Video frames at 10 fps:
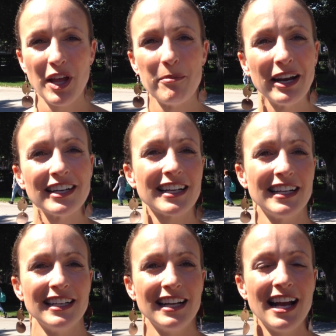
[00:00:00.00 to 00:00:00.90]

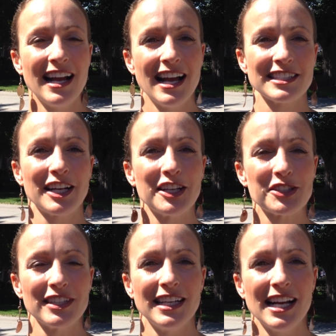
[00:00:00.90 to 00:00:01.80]
America as a
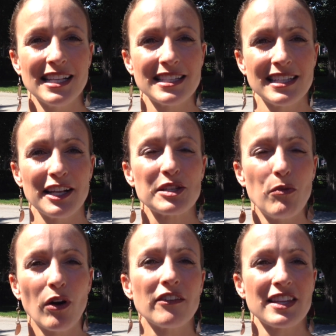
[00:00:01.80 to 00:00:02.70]
country has sent
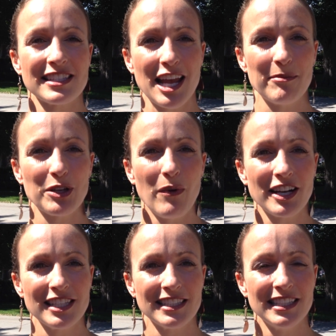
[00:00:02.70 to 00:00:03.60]
more of the same to
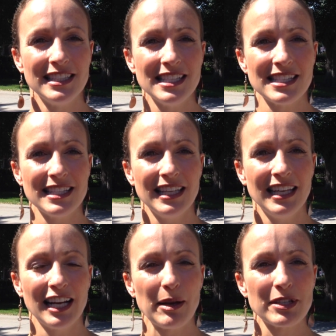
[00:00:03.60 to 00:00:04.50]
Washington,
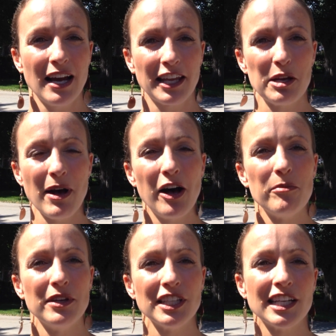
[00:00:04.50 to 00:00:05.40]
D.C., and I'm talking about
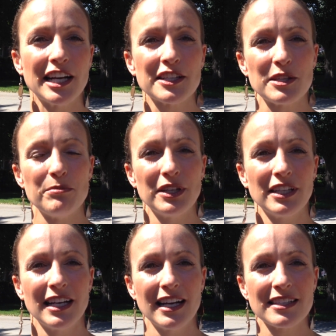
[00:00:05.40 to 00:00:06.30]
millionaires and
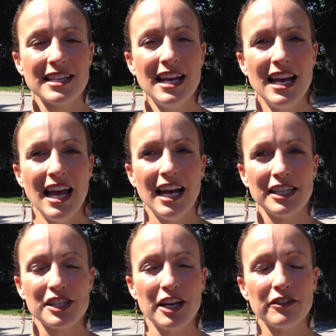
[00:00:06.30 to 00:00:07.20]
billionaires
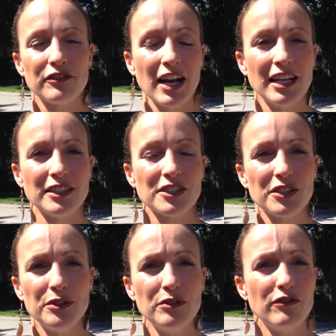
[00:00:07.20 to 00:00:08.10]
and their friends
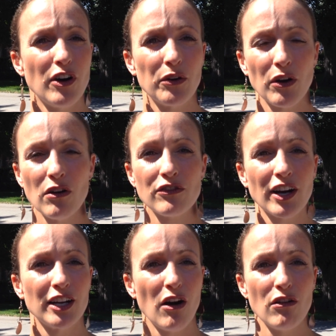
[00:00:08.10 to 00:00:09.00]
who vote over
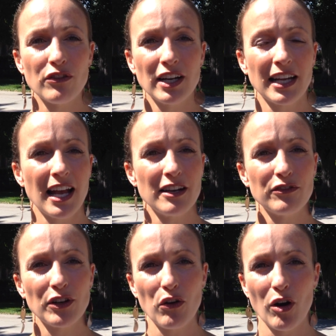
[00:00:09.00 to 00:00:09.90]
and over again
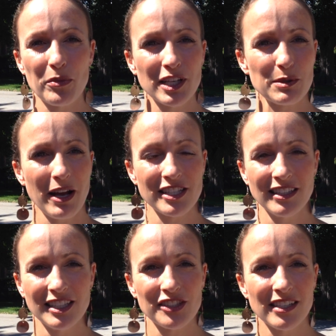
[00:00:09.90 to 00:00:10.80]
for corporate
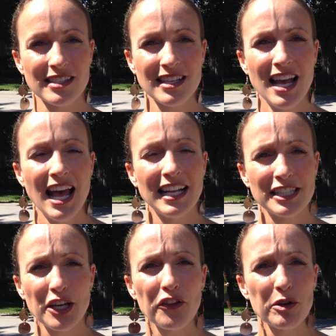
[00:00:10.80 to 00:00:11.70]
special interests
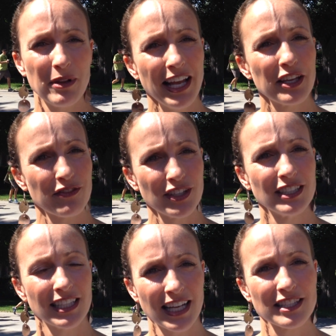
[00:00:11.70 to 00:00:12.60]
and tilt the playing
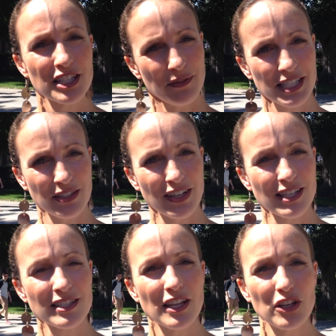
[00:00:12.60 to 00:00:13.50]
field against the rest of
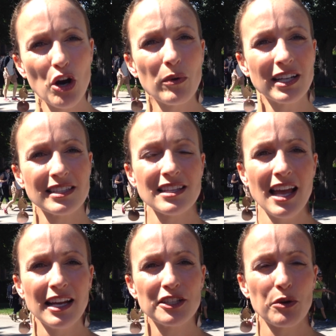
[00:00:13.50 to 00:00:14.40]
us that know what it's
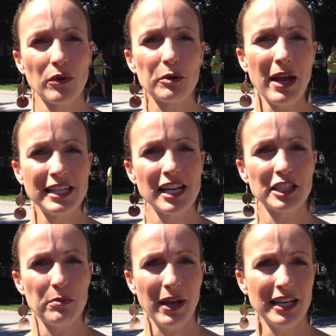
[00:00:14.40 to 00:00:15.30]
like to work
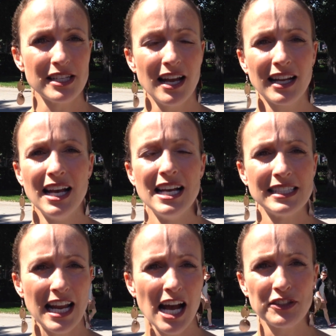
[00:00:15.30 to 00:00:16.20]
paycheck to paycheck,
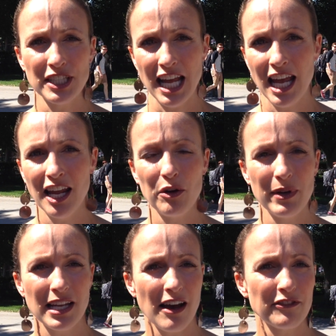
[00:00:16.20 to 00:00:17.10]
day after day,
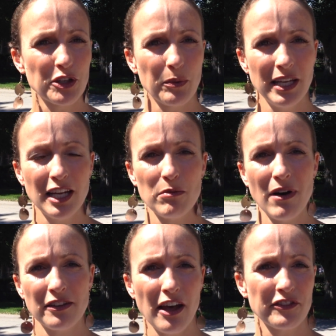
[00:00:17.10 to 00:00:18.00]
week after week,
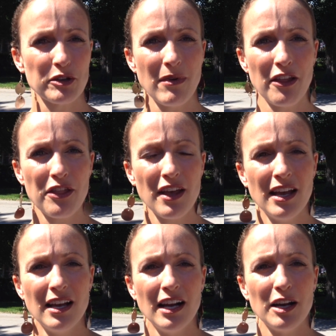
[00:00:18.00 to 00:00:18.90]
month after month,
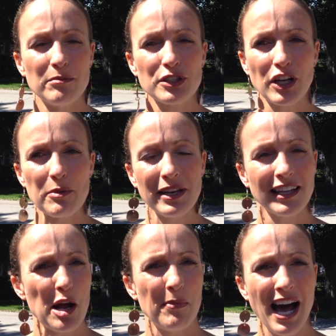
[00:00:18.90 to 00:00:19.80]
scraping
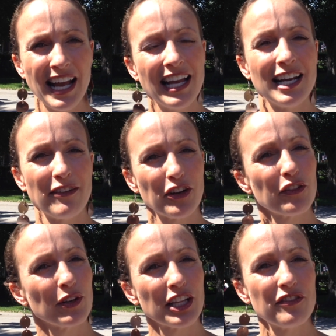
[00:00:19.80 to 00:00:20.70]
to get by and never
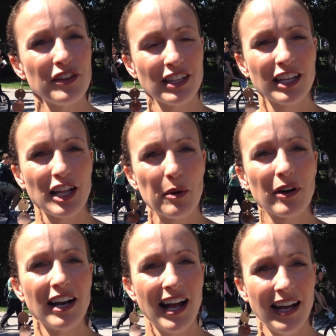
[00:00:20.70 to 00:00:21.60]
really feeling like
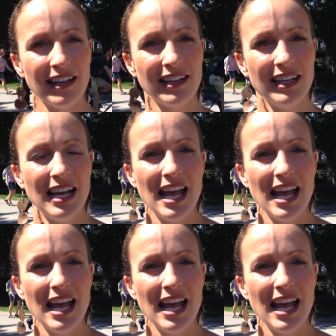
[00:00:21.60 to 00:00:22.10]
we're ahead.